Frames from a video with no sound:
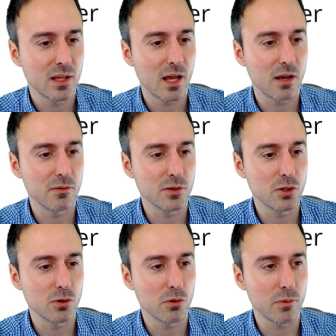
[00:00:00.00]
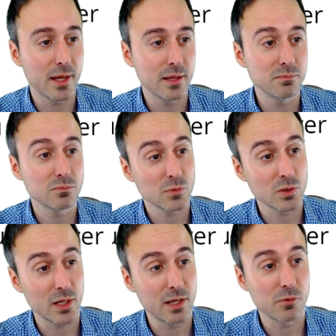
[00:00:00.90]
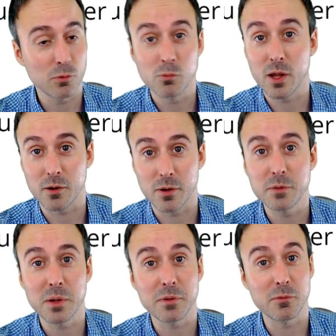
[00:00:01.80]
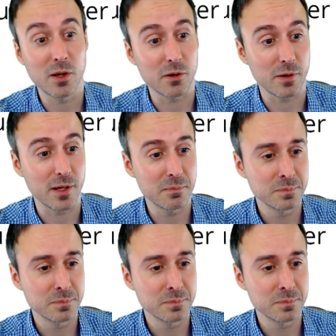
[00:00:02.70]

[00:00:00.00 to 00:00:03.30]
I would go away. Okay, would run away. Probably run away.